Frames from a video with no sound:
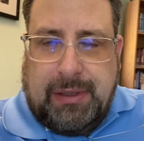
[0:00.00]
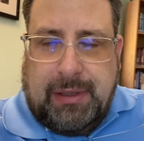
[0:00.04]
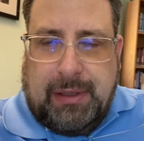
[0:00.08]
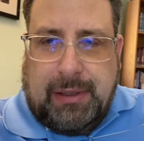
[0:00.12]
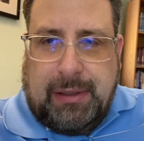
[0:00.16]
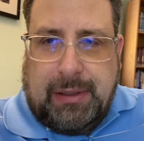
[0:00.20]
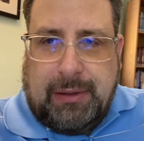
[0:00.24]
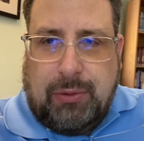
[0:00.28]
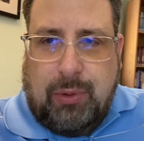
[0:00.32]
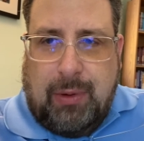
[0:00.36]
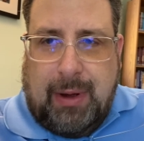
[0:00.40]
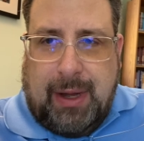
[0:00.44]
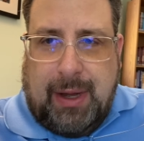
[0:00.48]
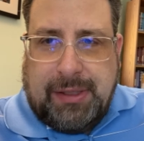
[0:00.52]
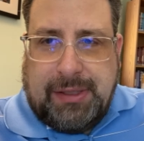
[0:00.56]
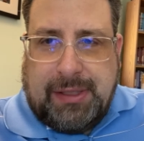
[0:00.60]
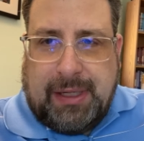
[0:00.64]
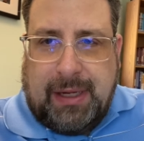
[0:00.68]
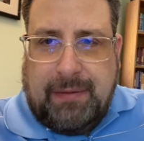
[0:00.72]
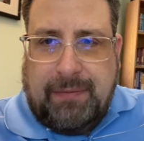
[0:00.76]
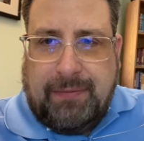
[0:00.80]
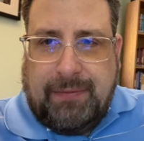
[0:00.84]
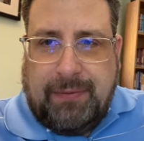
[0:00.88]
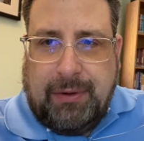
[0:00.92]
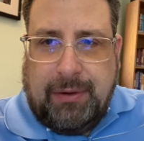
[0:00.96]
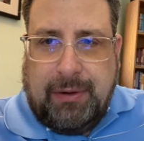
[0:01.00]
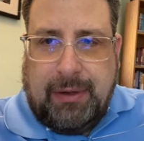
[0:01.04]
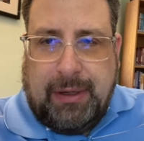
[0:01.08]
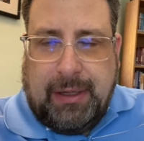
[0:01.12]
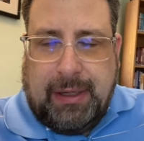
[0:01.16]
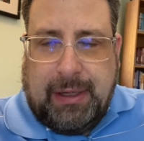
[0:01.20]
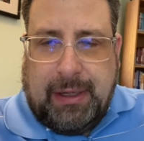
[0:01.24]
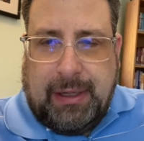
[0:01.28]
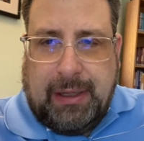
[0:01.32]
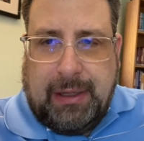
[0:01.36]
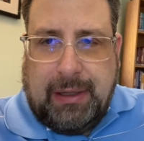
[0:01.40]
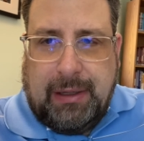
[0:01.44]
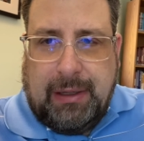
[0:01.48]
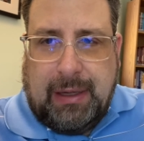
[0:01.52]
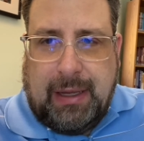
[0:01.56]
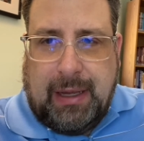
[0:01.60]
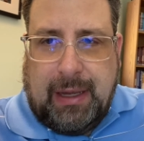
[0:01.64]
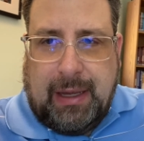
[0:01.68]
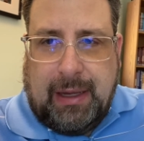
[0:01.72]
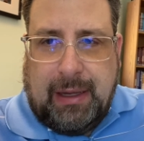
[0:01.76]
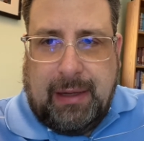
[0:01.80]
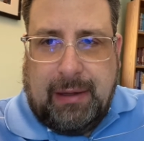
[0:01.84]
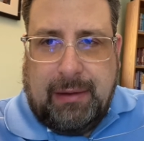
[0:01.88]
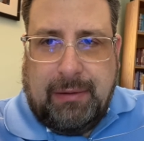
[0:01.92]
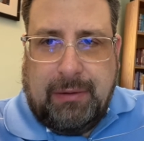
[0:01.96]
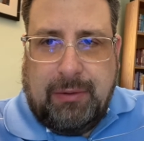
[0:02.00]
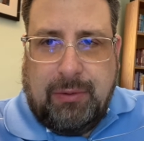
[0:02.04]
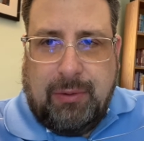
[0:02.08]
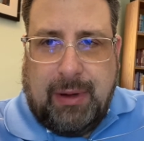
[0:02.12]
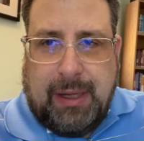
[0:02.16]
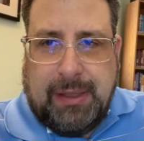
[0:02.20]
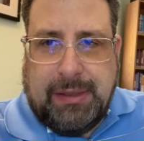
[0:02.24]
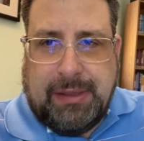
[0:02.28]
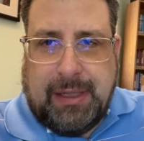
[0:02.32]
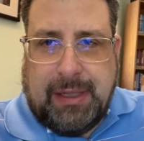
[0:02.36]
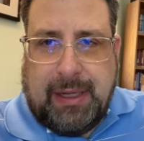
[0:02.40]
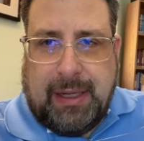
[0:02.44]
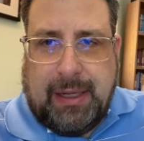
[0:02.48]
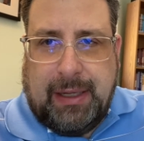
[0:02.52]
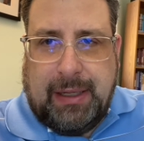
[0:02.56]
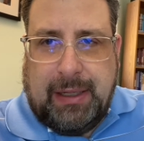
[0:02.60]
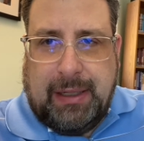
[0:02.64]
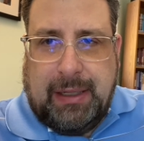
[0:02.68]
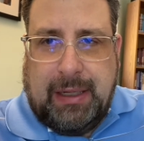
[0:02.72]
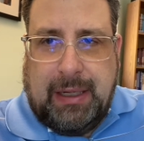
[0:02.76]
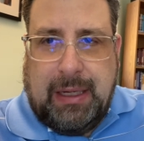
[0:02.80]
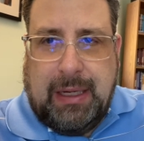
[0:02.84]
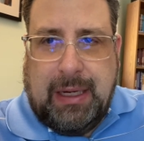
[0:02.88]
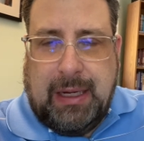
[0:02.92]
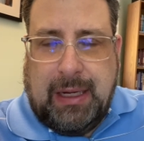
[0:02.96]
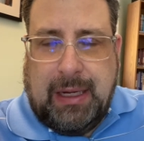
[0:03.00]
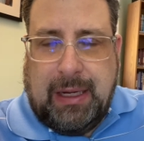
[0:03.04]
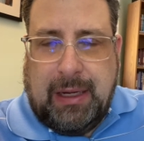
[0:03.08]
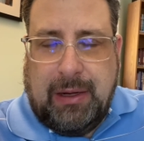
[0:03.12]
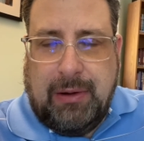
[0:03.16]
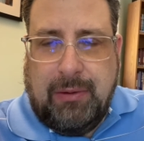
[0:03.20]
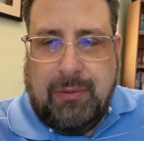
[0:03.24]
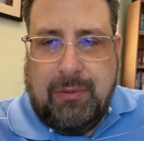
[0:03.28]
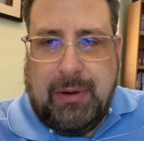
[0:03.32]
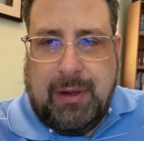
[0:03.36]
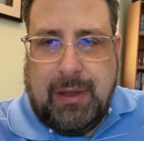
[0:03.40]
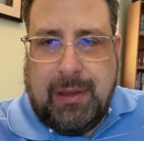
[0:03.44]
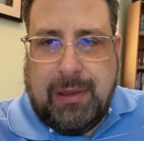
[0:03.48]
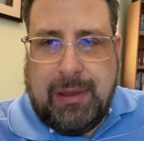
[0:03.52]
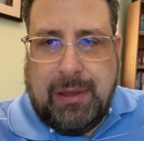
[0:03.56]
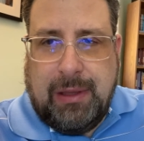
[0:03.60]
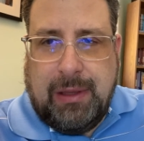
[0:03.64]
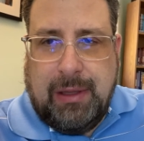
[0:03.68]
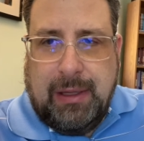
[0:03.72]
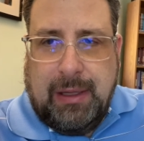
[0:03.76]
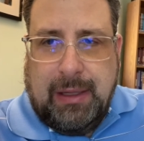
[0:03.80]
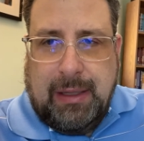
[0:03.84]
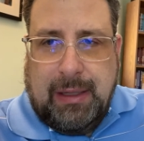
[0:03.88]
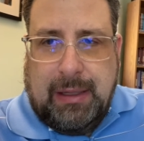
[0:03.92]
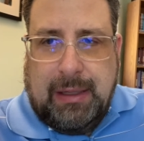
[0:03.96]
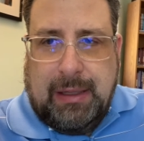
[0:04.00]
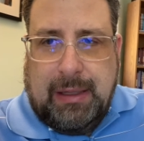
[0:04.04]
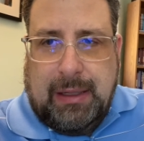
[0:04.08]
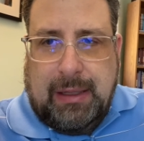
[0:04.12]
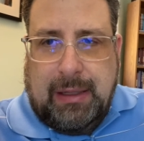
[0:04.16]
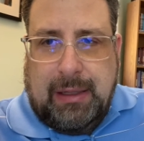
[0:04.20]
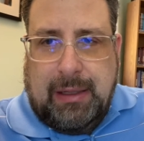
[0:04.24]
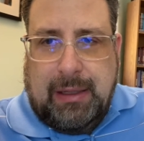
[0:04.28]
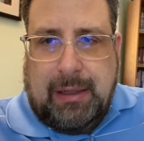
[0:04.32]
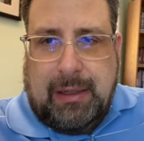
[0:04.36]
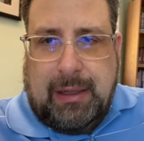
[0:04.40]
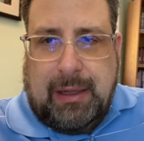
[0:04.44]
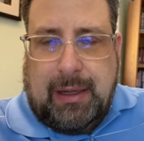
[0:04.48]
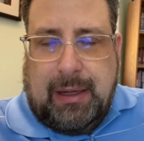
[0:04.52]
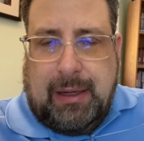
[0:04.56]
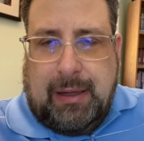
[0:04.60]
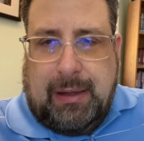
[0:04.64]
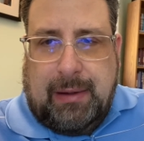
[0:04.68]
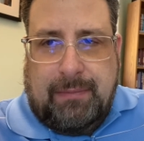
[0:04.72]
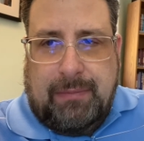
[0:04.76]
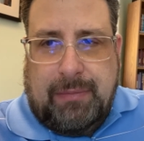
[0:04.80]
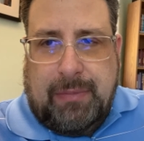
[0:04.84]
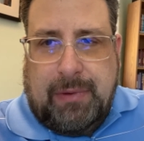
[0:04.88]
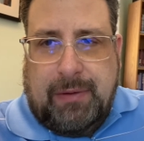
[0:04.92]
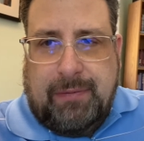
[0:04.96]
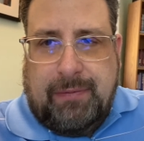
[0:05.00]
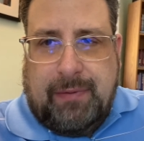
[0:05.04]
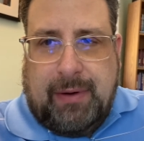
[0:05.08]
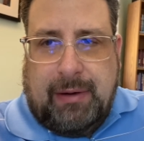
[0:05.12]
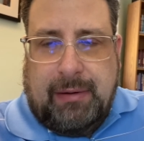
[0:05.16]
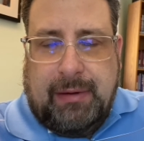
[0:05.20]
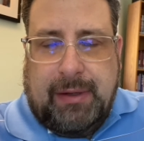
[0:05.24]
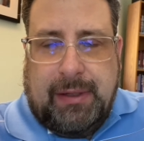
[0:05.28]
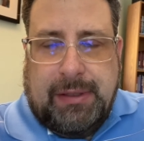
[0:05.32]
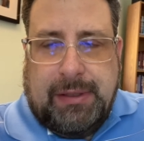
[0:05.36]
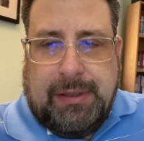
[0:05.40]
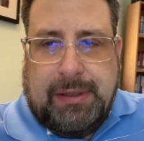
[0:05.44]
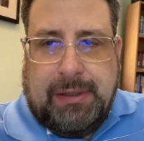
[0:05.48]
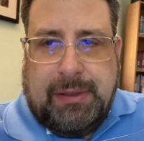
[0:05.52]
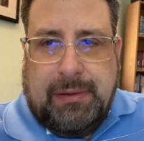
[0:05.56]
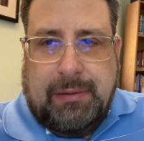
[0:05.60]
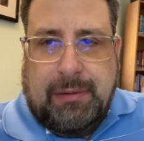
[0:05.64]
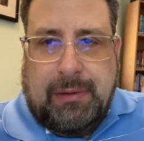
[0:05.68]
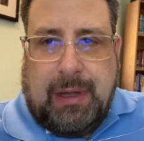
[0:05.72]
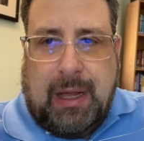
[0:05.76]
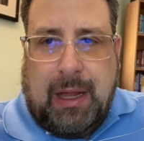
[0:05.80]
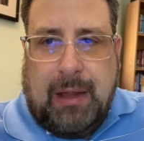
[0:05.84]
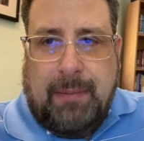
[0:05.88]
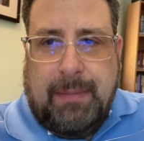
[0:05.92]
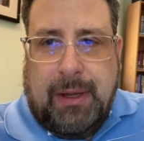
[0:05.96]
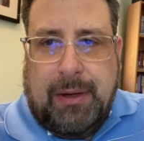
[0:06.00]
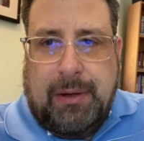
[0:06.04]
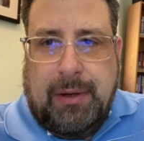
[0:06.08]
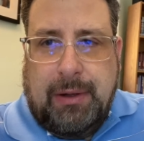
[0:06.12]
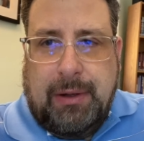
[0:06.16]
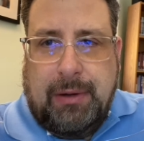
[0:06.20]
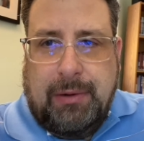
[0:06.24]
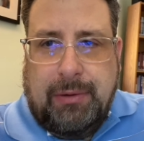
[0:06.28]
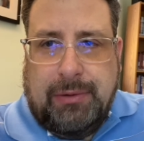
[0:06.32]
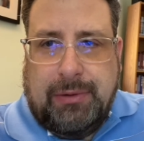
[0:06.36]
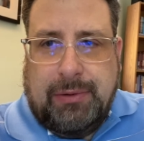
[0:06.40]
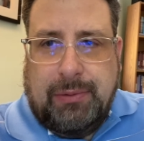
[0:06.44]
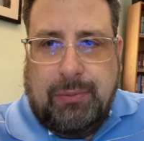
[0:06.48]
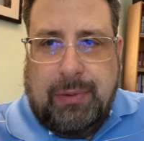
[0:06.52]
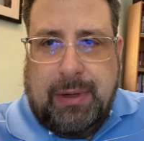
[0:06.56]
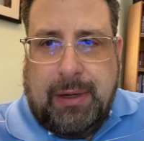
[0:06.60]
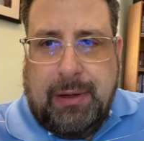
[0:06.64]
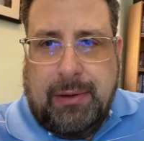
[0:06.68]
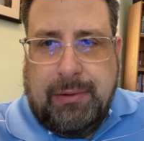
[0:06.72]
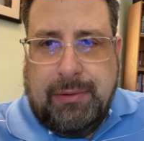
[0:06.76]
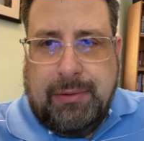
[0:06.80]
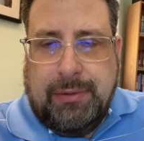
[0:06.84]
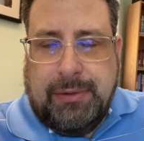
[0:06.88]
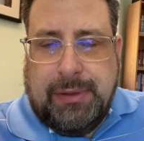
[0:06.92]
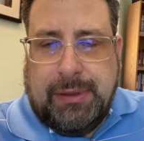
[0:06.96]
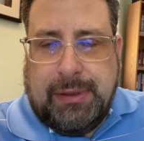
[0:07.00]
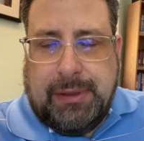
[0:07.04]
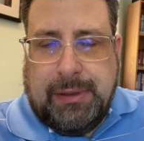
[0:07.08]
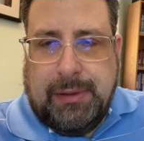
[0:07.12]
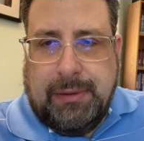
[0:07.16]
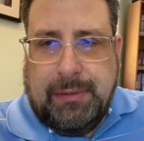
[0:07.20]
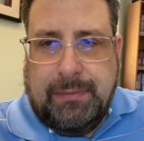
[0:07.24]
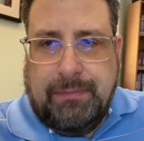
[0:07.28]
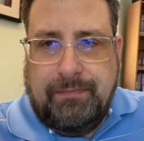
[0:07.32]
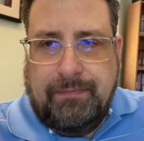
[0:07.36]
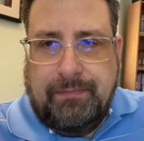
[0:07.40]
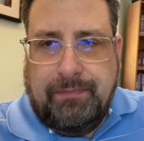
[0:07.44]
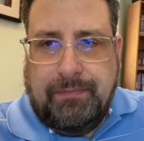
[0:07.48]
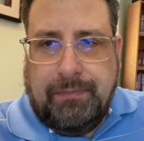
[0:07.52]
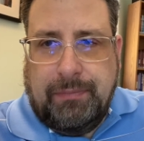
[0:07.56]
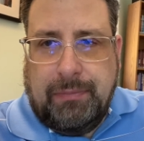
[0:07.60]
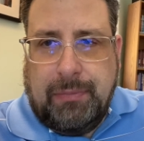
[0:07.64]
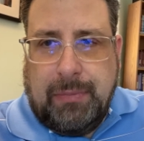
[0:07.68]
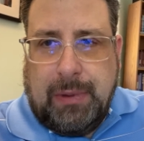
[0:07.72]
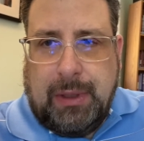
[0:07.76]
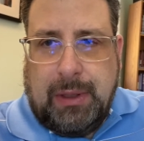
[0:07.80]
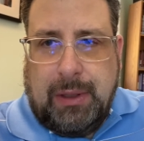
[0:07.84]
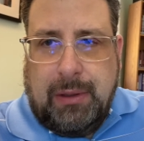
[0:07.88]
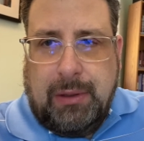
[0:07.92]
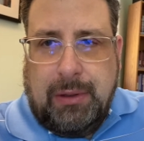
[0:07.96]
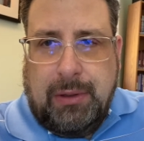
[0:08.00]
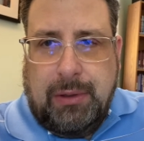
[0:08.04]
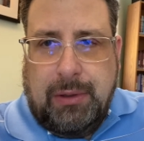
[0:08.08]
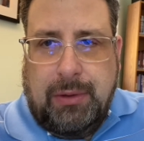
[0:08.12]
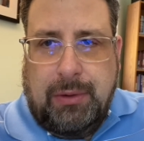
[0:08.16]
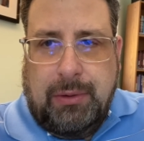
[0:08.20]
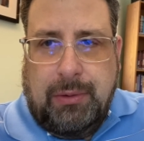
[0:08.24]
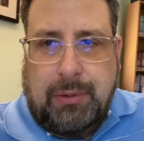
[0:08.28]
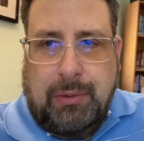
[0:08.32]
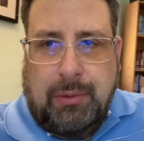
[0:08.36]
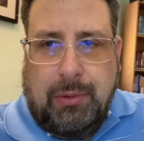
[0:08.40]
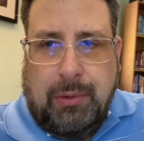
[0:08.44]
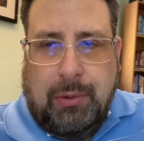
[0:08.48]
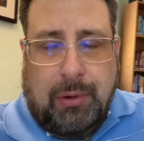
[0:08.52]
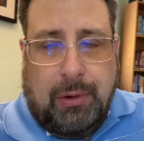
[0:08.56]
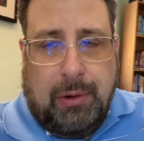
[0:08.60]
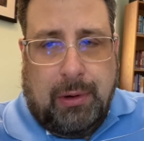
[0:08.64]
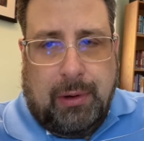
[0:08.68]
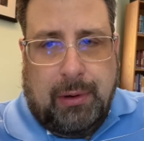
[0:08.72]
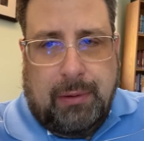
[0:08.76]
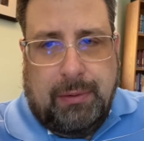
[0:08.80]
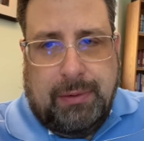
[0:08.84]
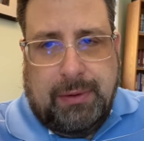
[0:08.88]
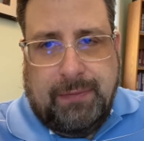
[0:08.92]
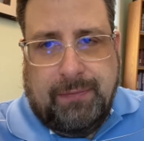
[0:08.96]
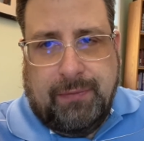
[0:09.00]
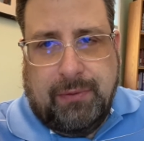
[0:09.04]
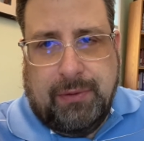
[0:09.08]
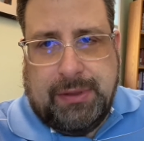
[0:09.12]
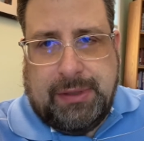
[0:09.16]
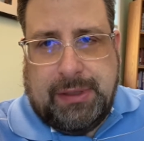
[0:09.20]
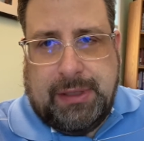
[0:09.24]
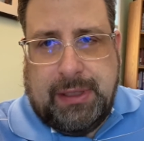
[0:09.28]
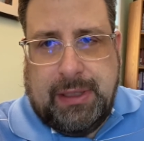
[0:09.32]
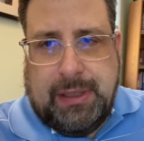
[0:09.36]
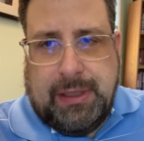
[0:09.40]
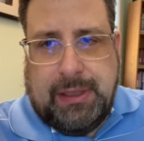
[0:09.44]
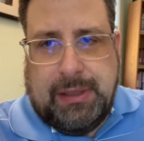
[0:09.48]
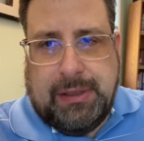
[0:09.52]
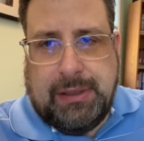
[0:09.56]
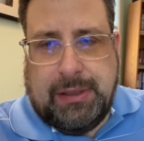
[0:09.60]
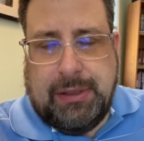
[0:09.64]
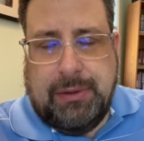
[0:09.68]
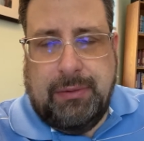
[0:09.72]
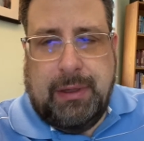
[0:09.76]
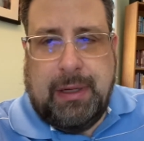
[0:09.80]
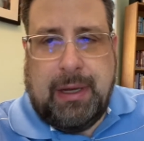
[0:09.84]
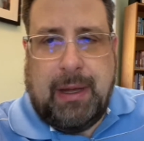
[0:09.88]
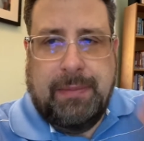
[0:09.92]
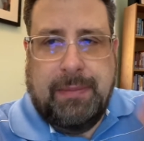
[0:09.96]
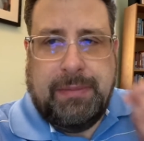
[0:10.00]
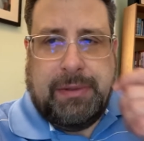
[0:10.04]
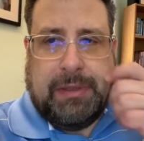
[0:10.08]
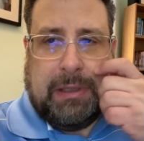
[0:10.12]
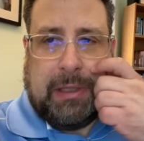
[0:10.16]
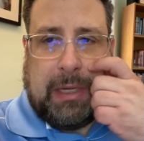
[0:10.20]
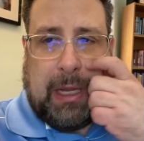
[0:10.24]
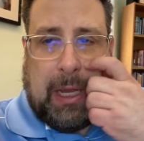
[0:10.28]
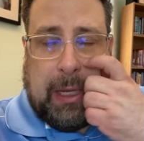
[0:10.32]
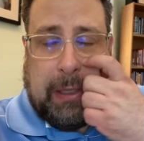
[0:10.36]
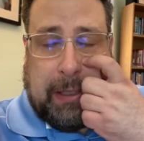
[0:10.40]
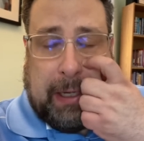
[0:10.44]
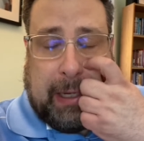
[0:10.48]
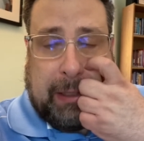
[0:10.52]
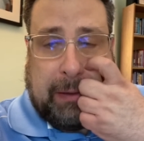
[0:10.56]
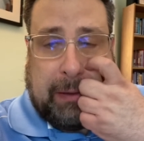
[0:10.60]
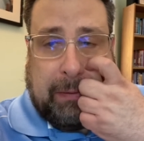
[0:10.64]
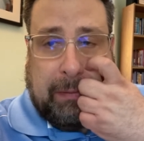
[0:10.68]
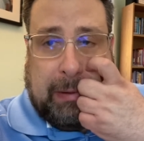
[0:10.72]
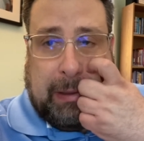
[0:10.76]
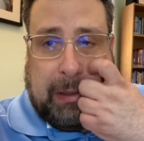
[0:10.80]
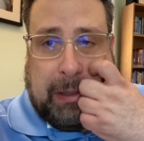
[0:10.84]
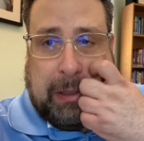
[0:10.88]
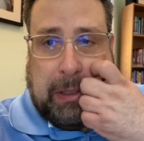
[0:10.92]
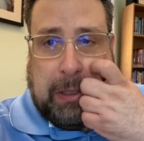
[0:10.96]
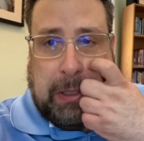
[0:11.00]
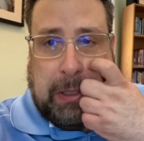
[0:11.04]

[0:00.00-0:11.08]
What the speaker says: quasi-flirting and quasi-eating with the various almanot, widows, or divorcees who he comes in contact with